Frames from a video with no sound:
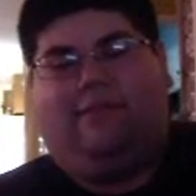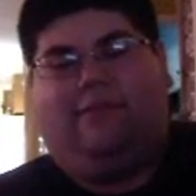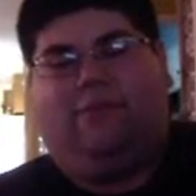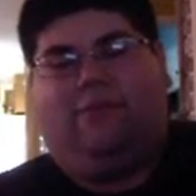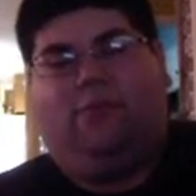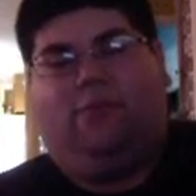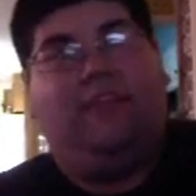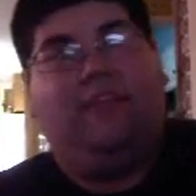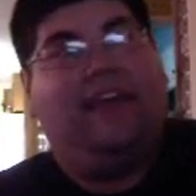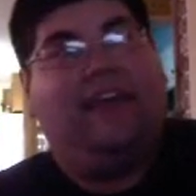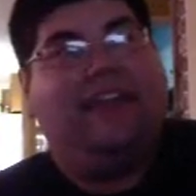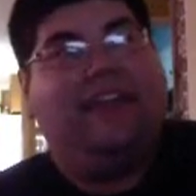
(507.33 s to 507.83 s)

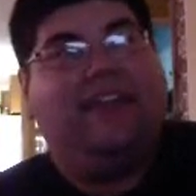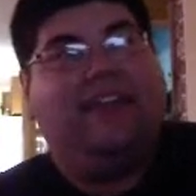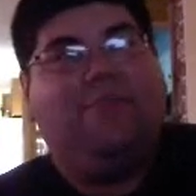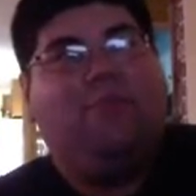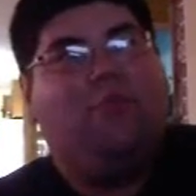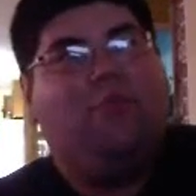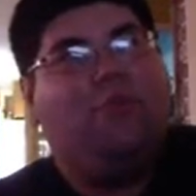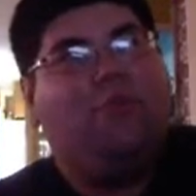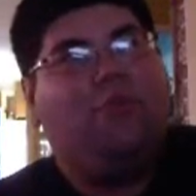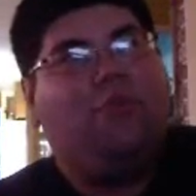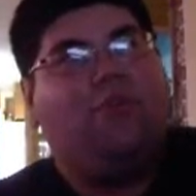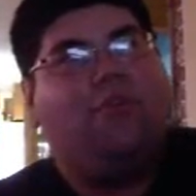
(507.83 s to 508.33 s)
Well, not
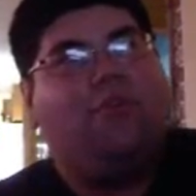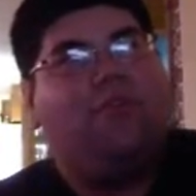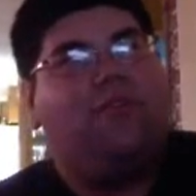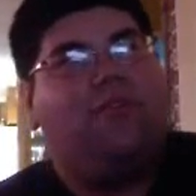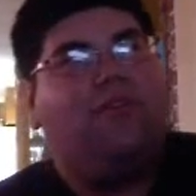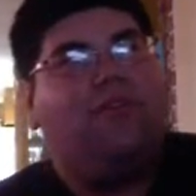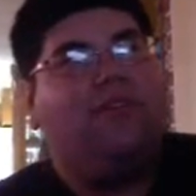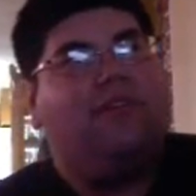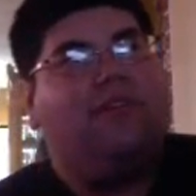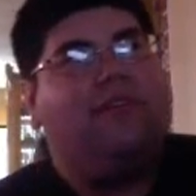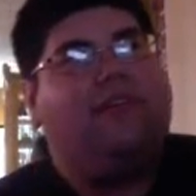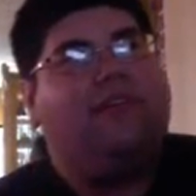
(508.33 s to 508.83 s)
anymore,
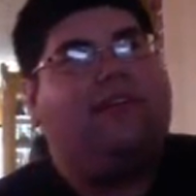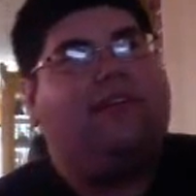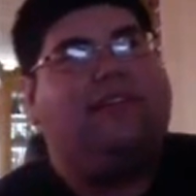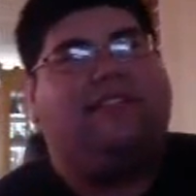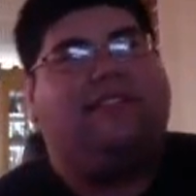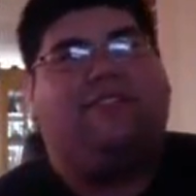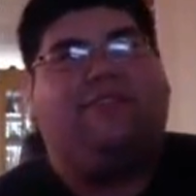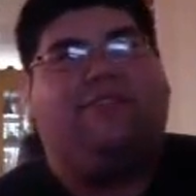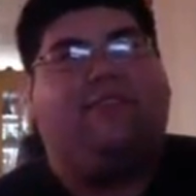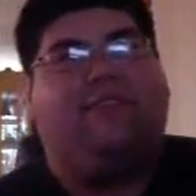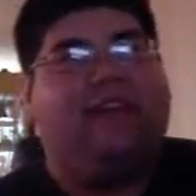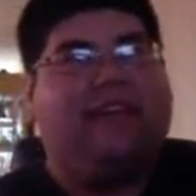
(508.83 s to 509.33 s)
because
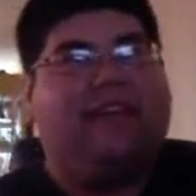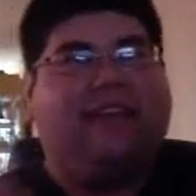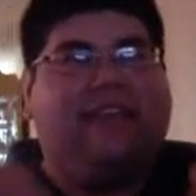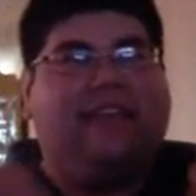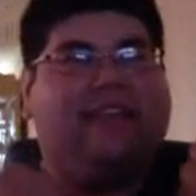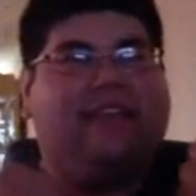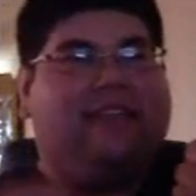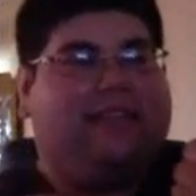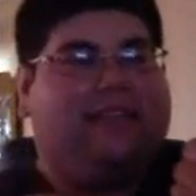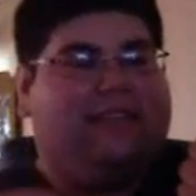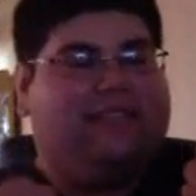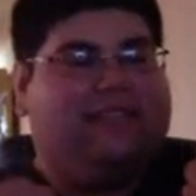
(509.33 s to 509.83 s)
the
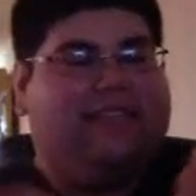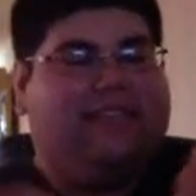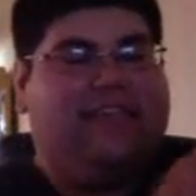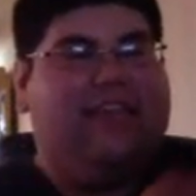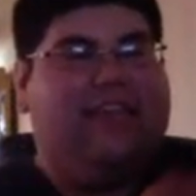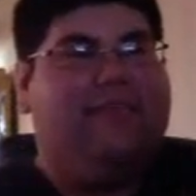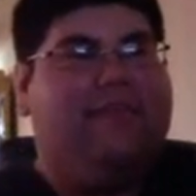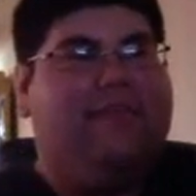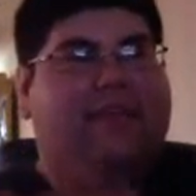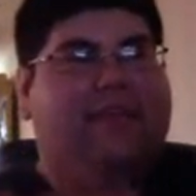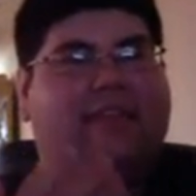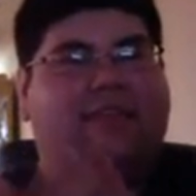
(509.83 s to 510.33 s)

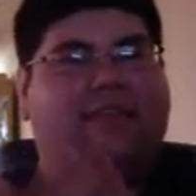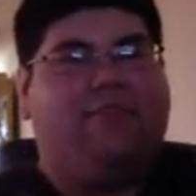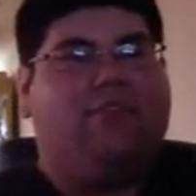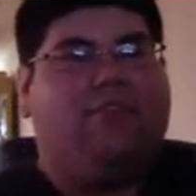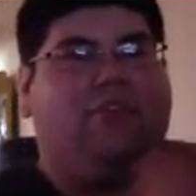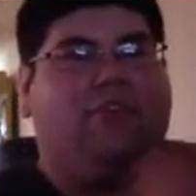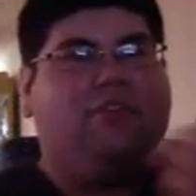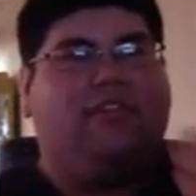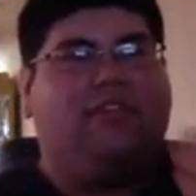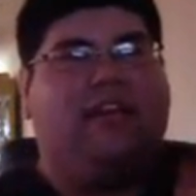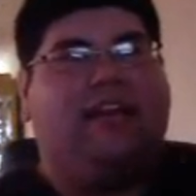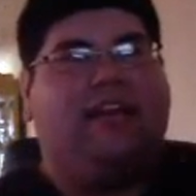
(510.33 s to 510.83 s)
adamantium
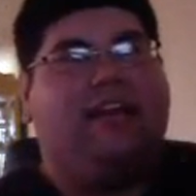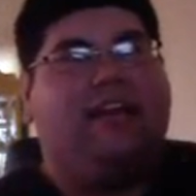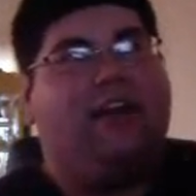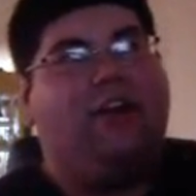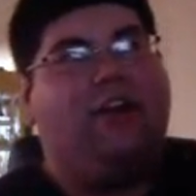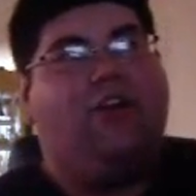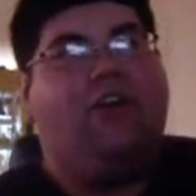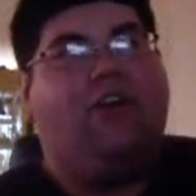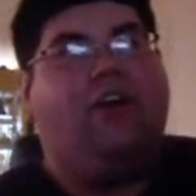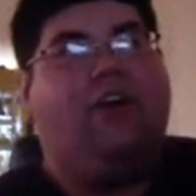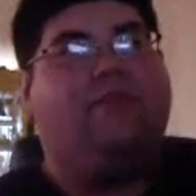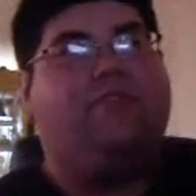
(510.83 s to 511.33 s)
claws got
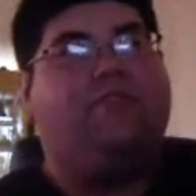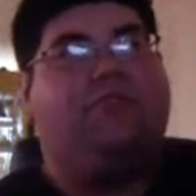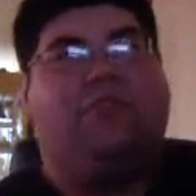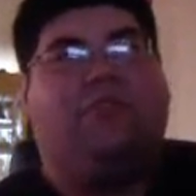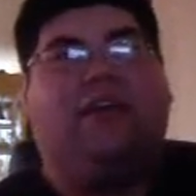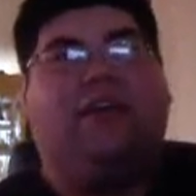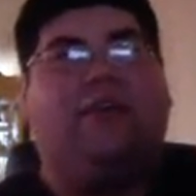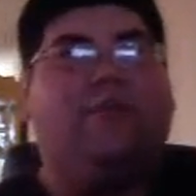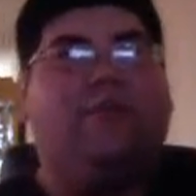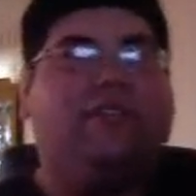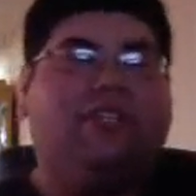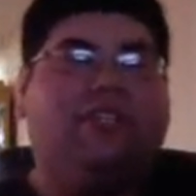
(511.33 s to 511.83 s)
cut off, so
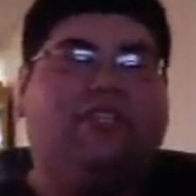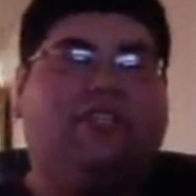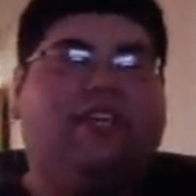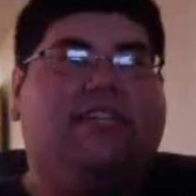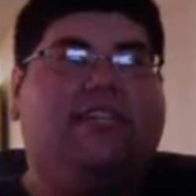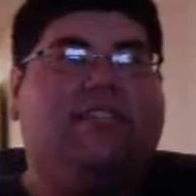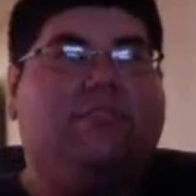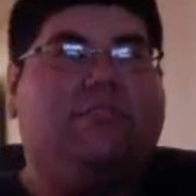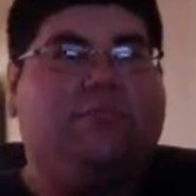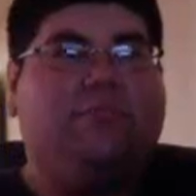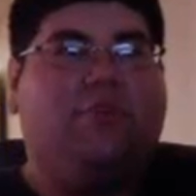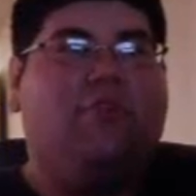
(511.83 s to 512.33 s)
now he just
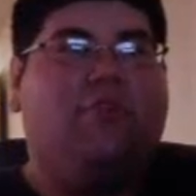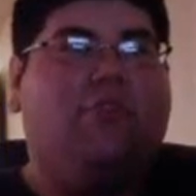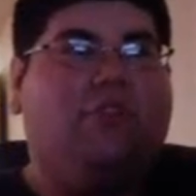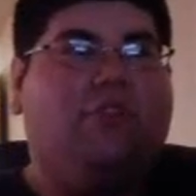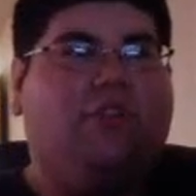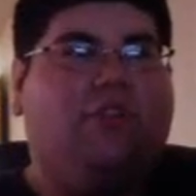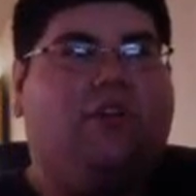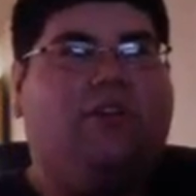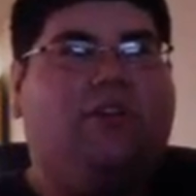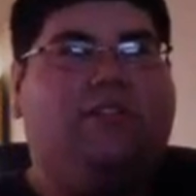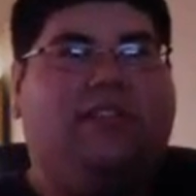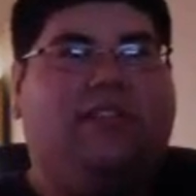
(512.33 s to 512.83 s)
has the bone
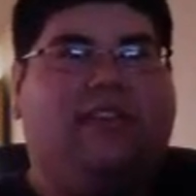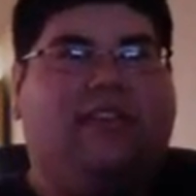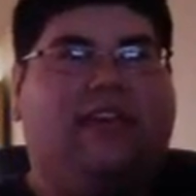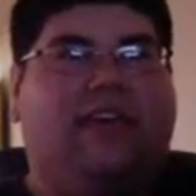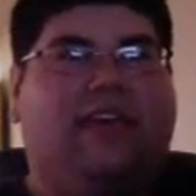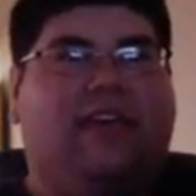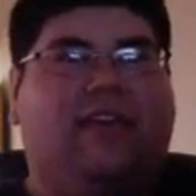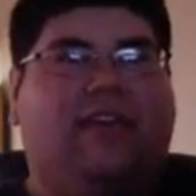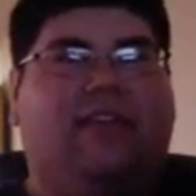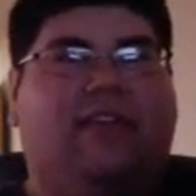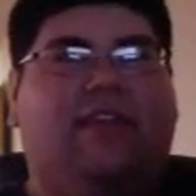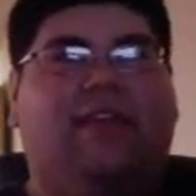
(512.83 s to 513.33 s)
claws
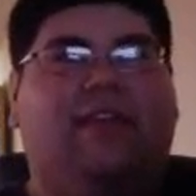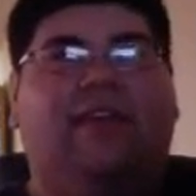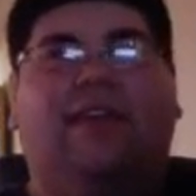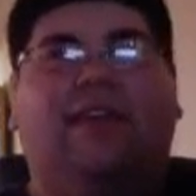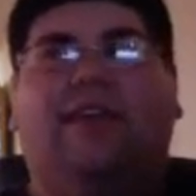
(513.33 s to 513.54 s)
again.